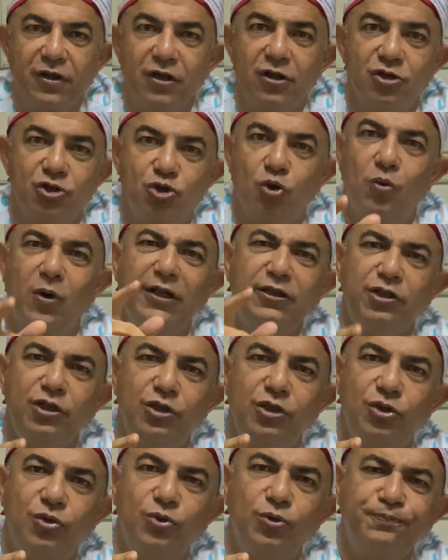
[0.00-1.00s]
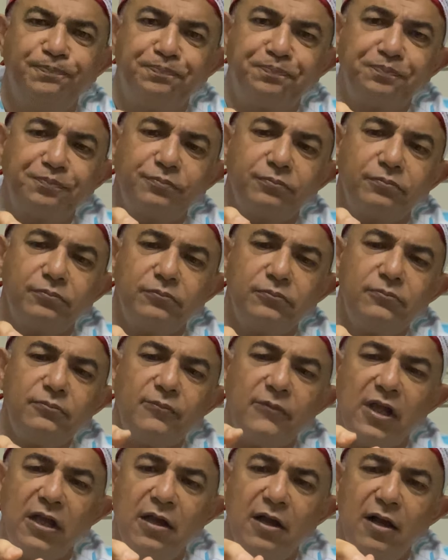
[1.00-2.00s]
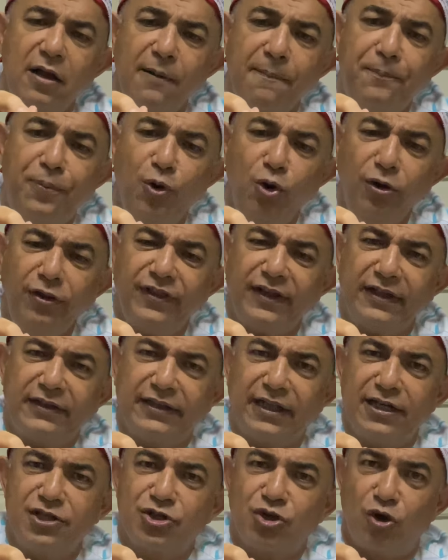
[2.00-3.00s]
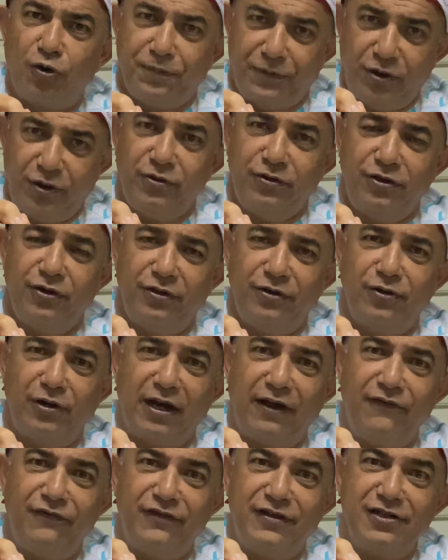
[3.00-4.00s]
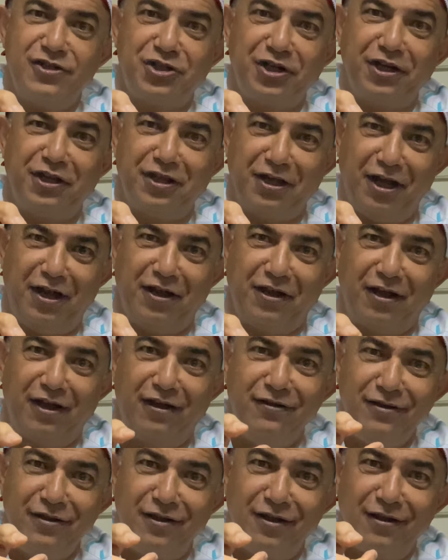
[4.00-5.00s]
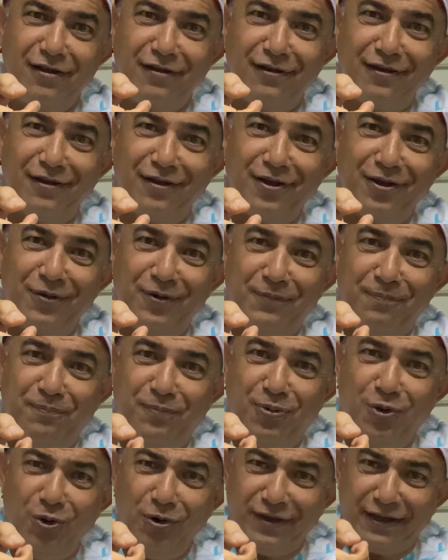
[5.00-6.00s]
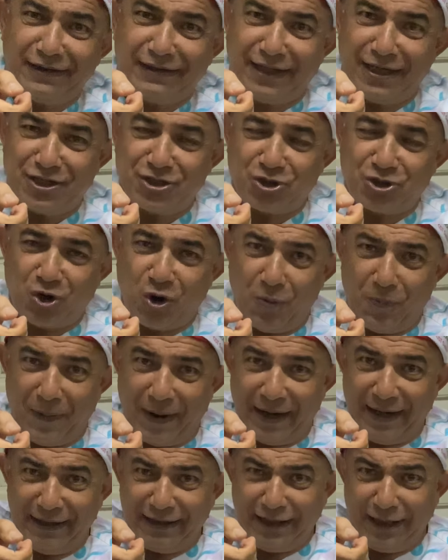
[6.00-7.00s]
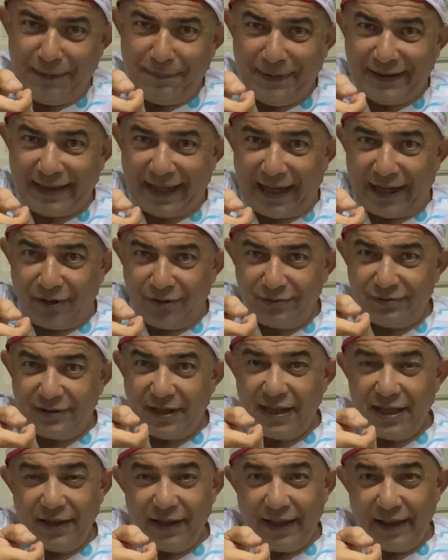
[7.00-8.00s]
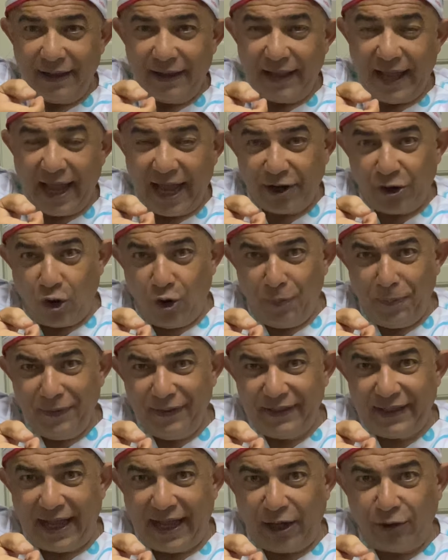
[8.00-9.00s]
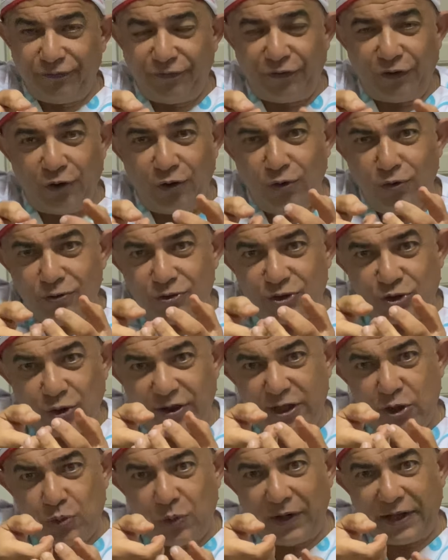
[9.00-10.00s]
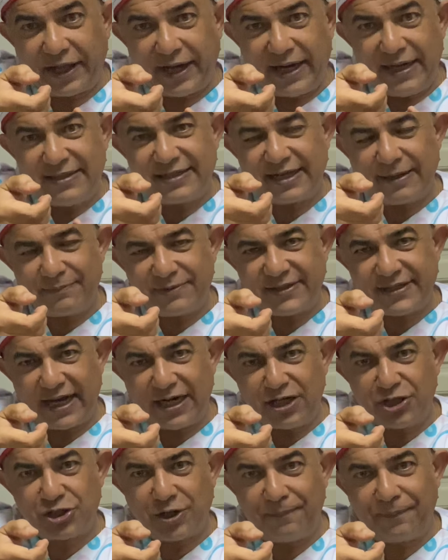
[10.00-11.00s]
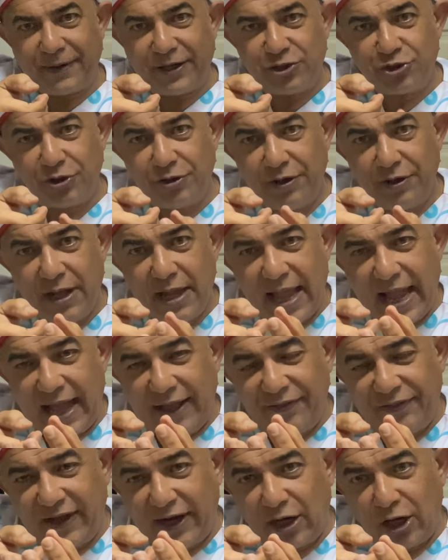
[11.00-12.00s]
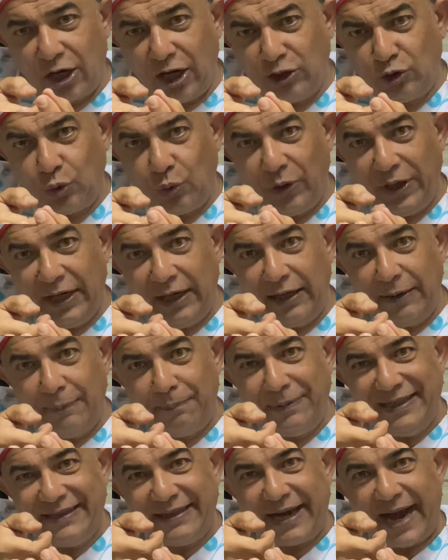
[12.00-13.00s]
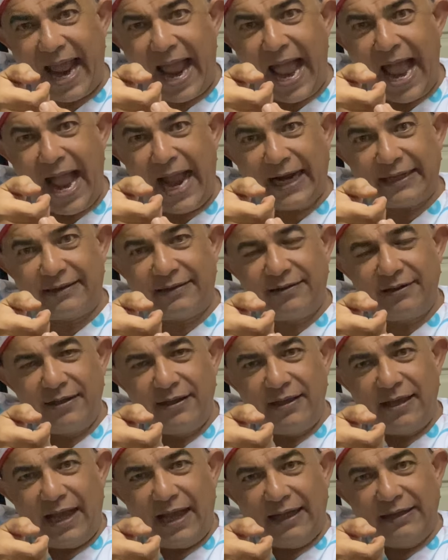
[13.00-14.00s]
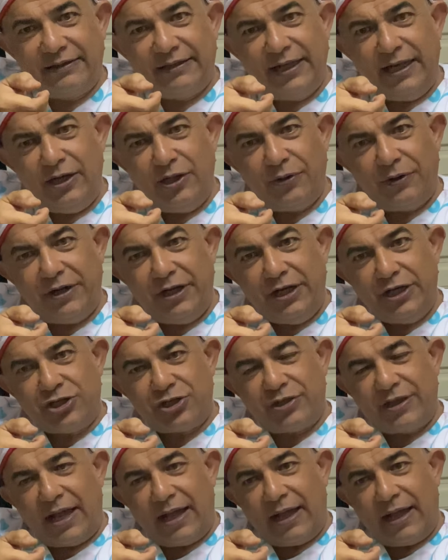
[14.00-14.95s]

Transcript: So what you do, pull the telescope, you love this trick, Yahya. Pull the telescope a little bit out and open the outflow, so this will create some suction pressure and the clot will be dragged until you reach